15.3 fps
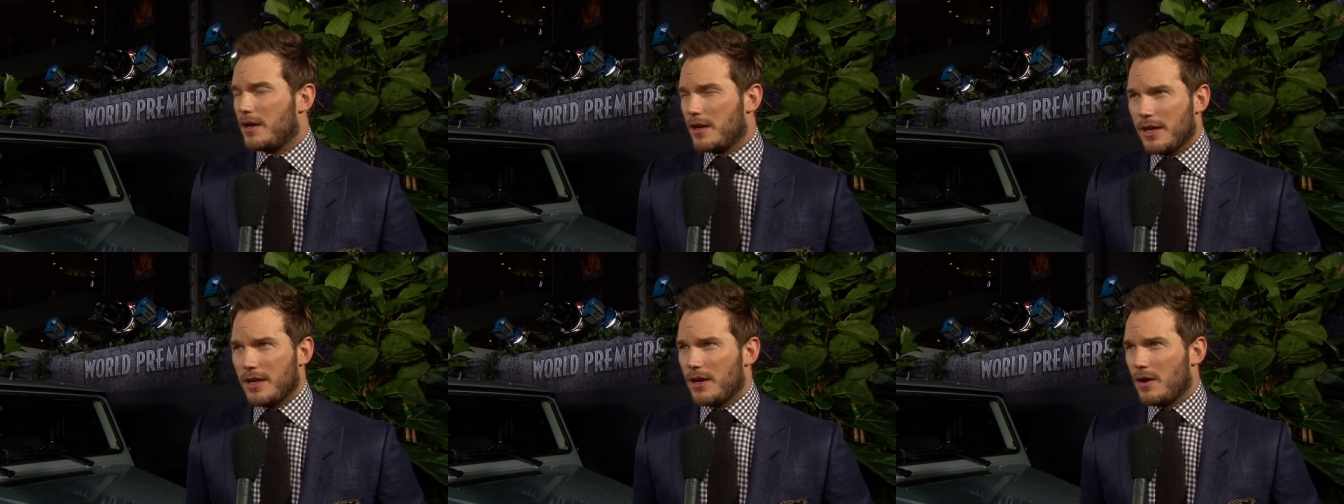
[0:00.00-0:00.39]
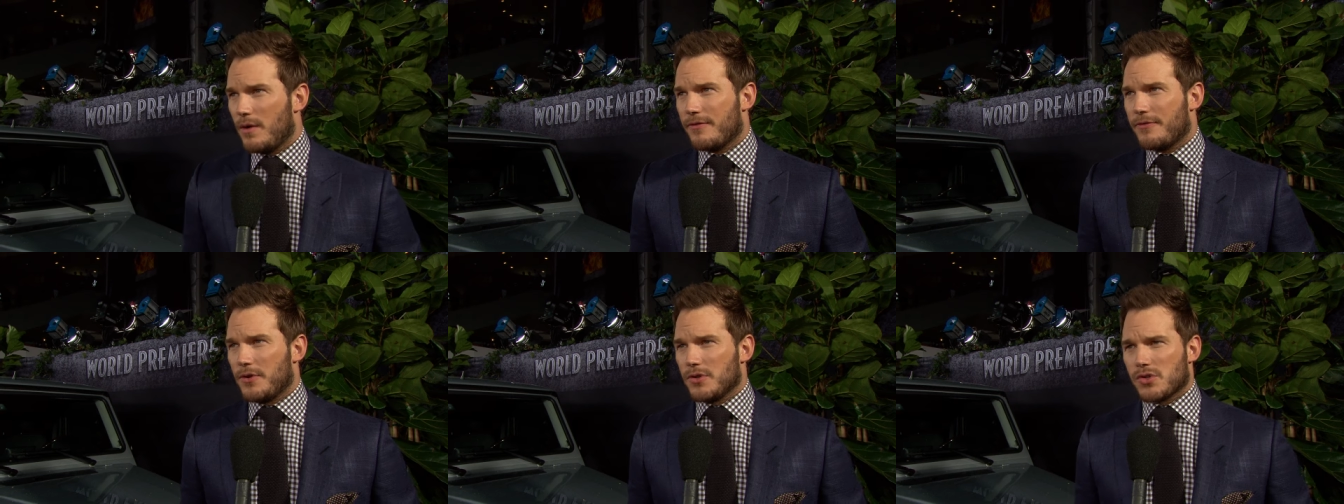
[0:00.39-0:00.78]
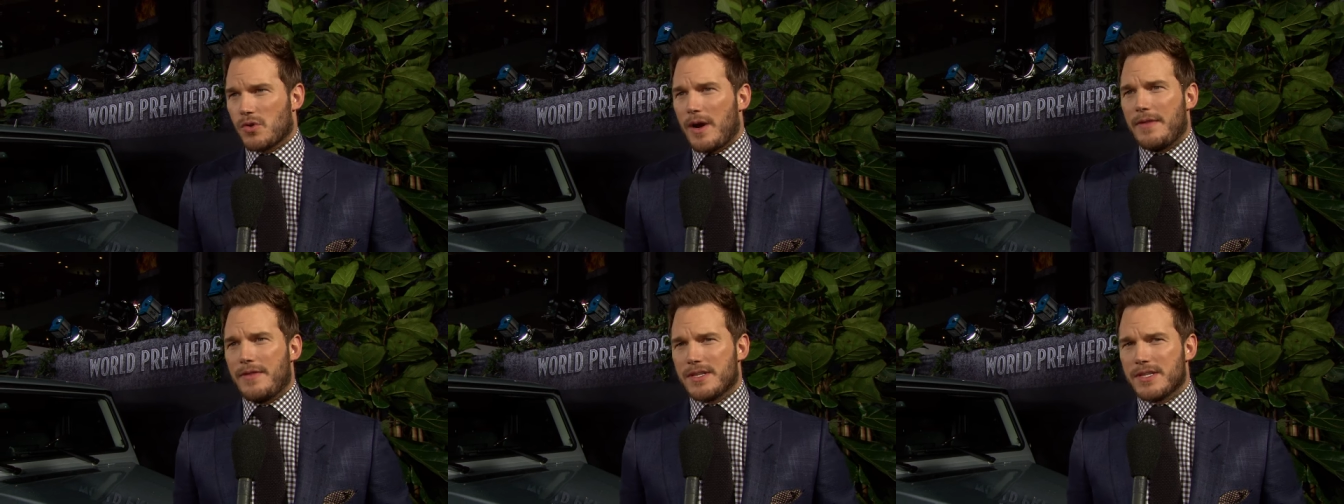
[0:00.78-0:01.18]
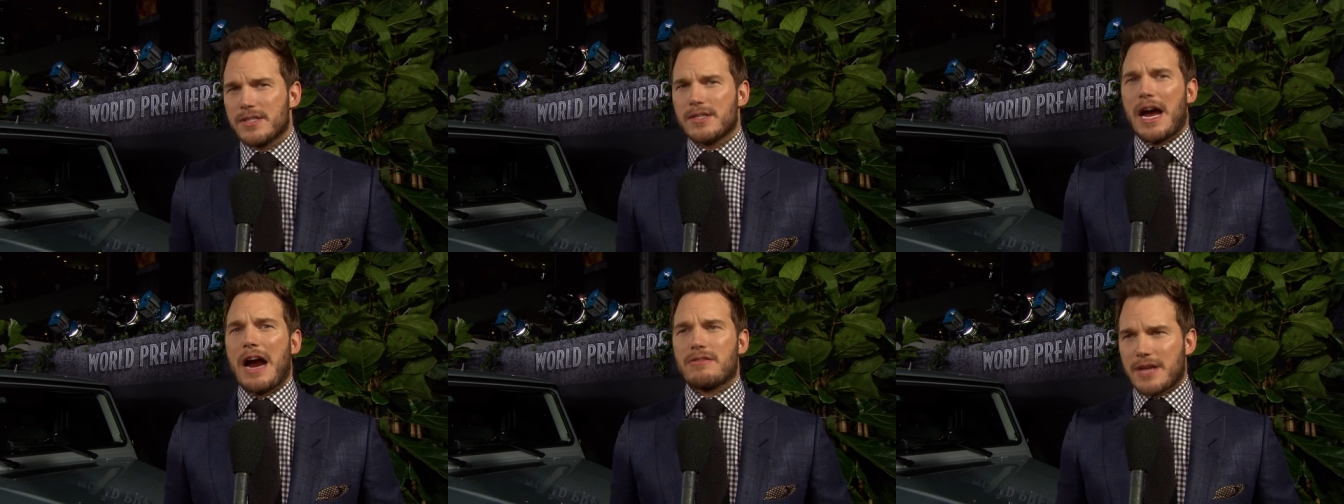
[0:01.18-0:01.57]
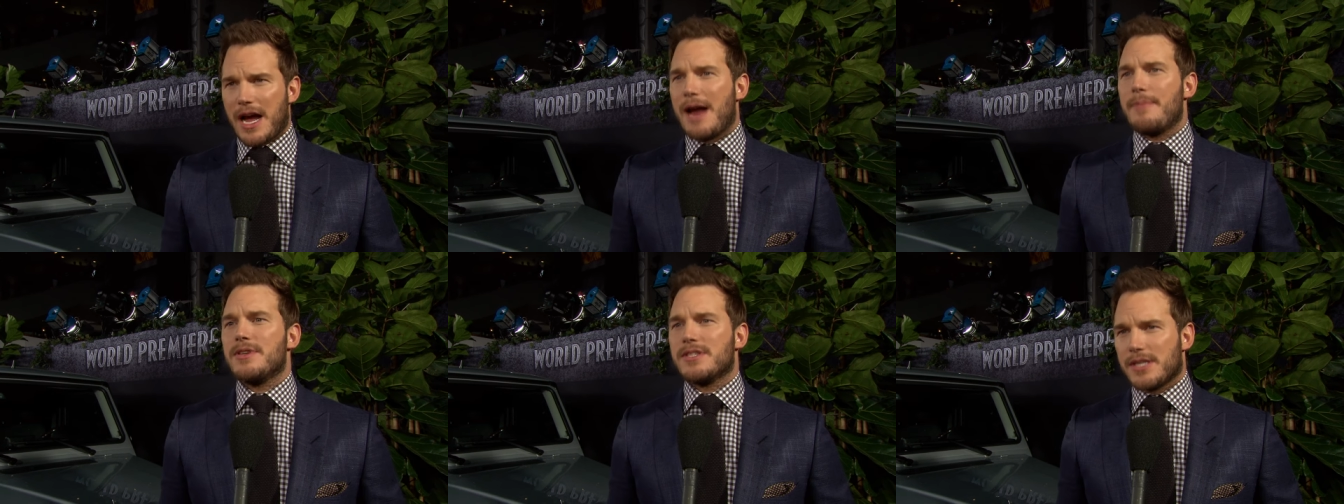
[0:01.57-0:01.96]
And you know, it feels great. This is our
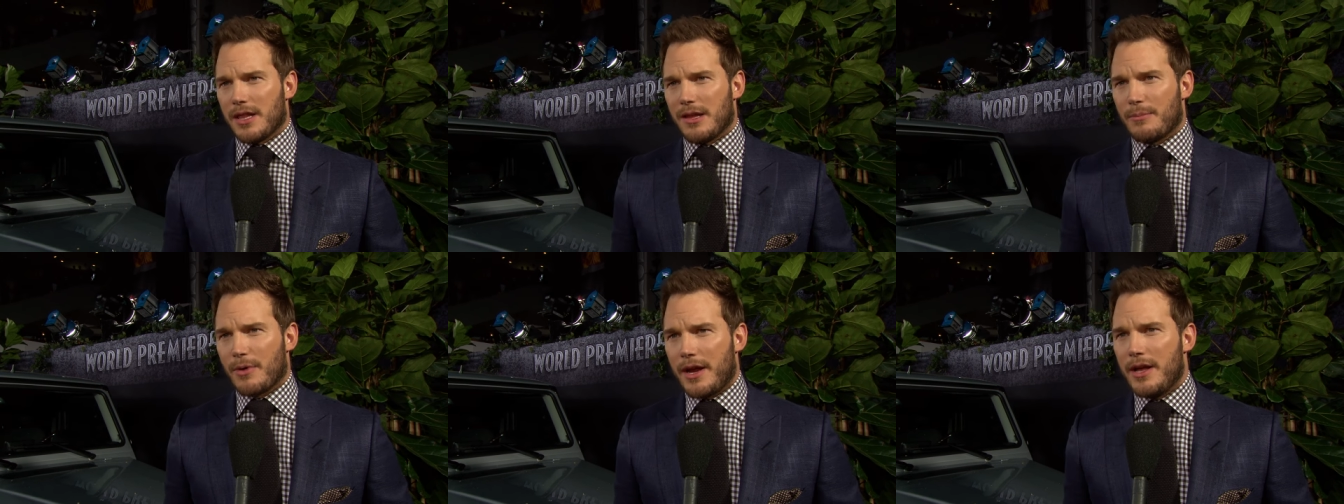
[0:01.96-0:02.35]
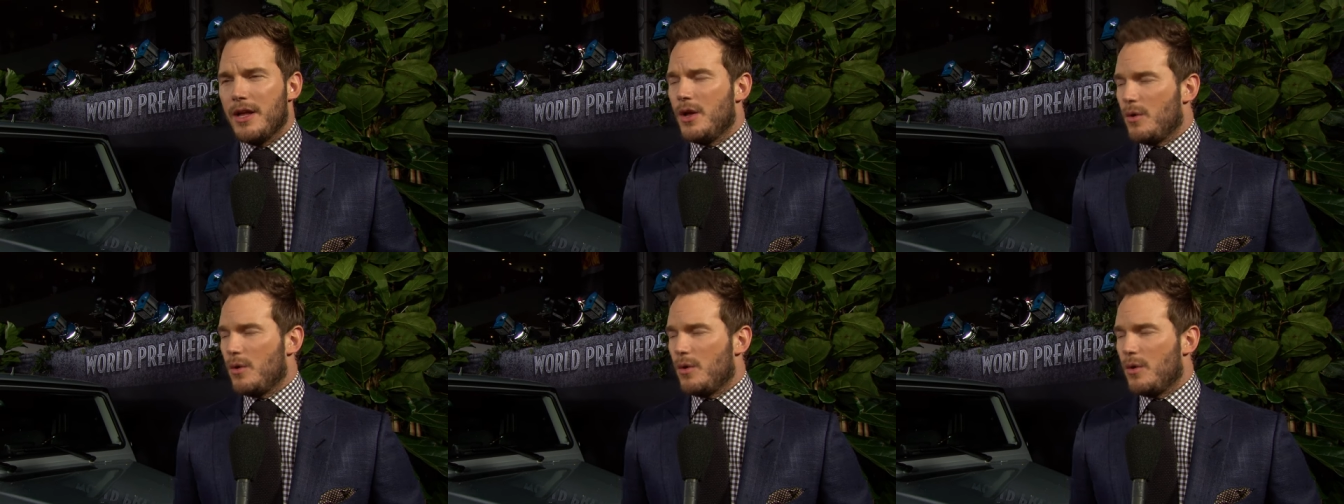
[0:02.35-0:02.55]
time to celebrate.